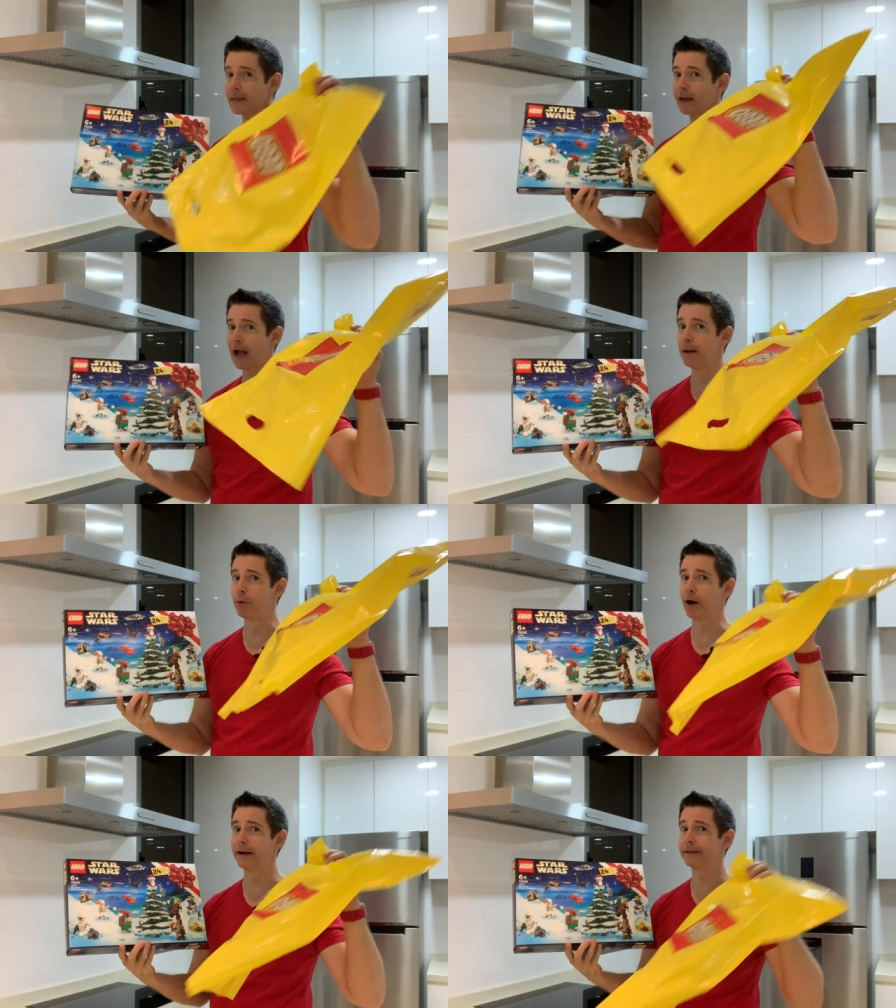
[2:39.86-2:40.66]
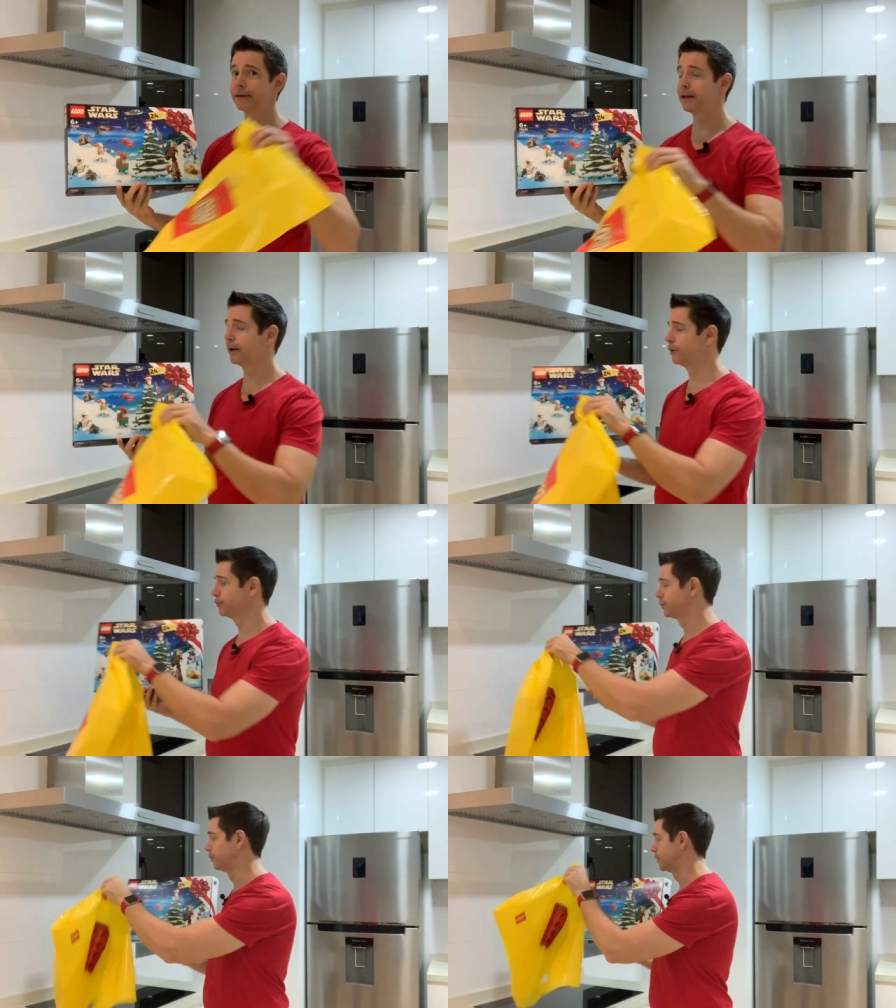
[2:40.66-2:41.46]
I bought it at the Lego
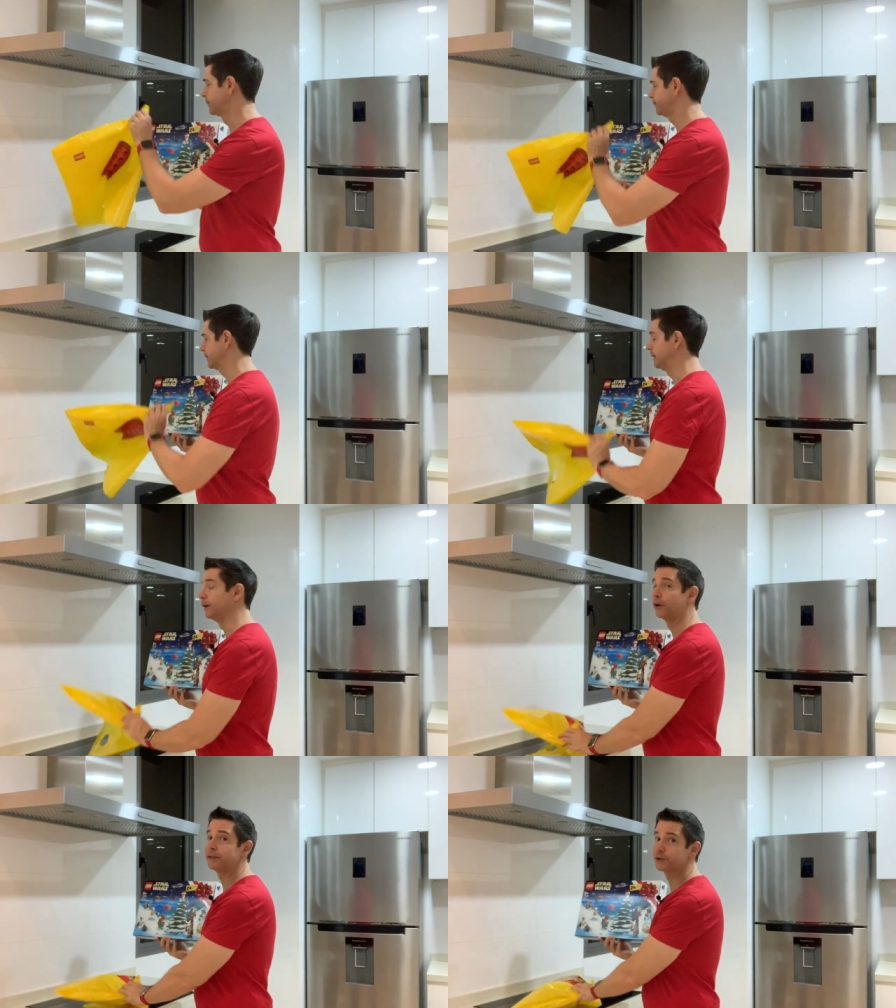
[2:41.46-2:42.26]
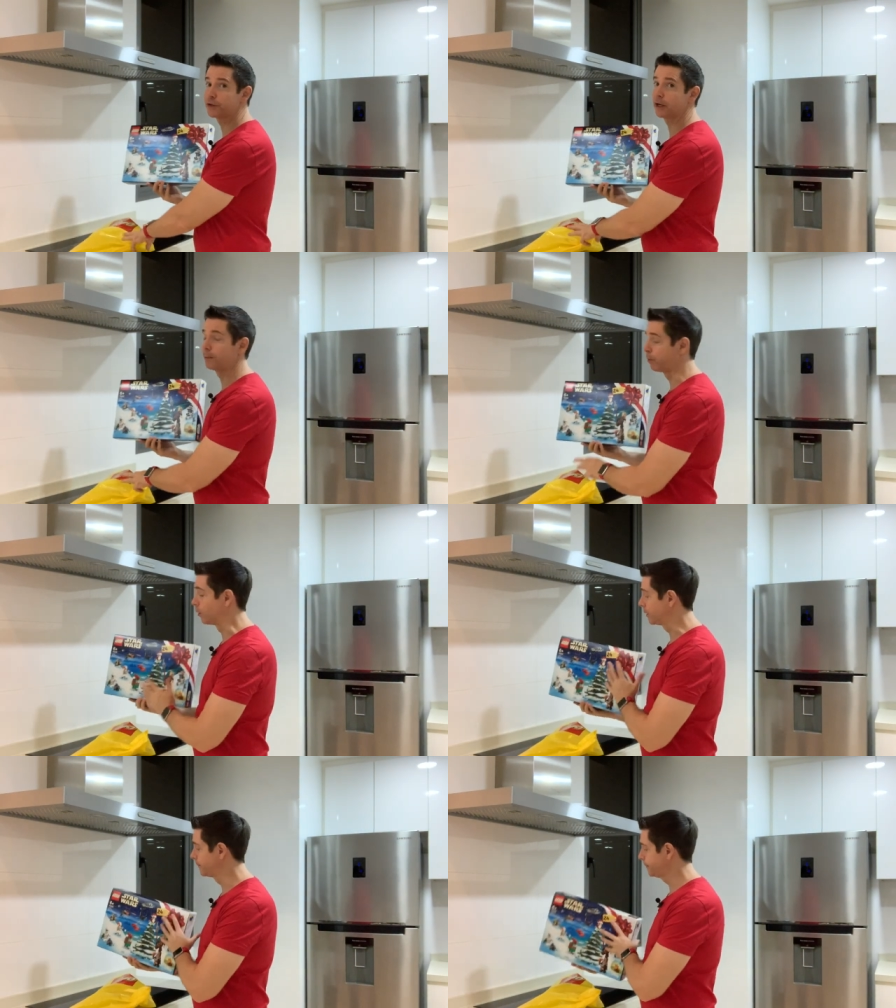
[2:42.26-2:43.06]
store here in
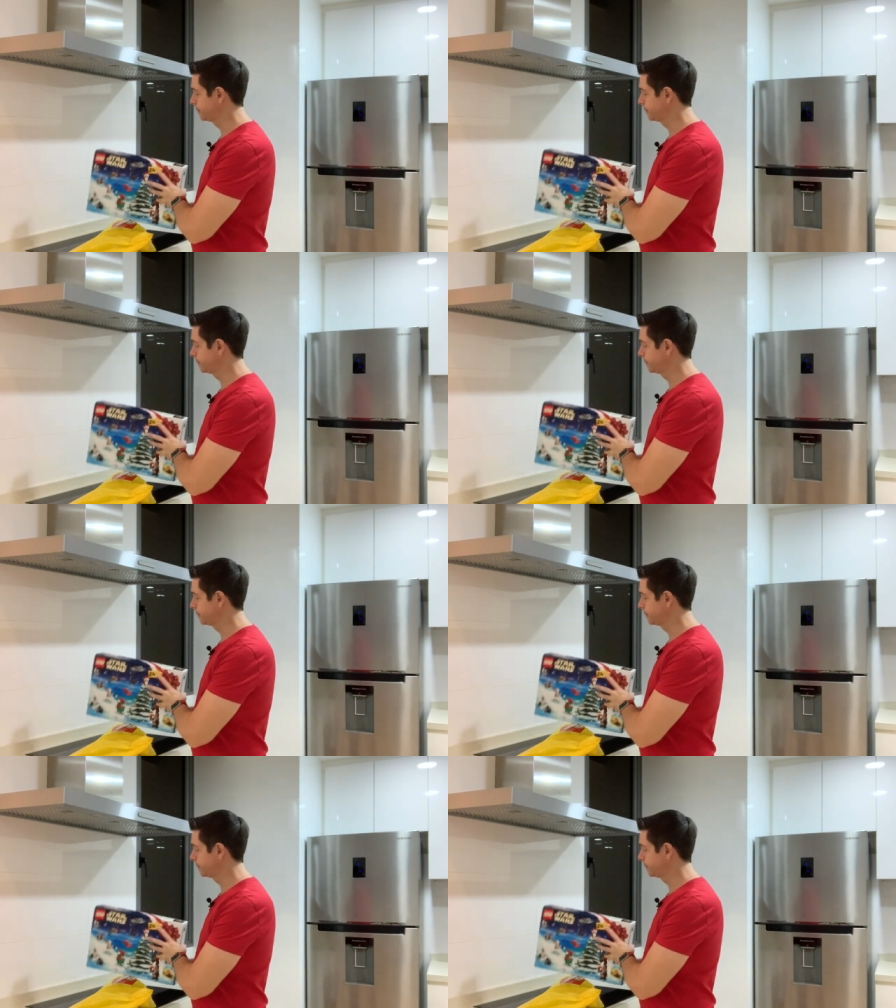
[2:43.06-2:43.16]
Singapore.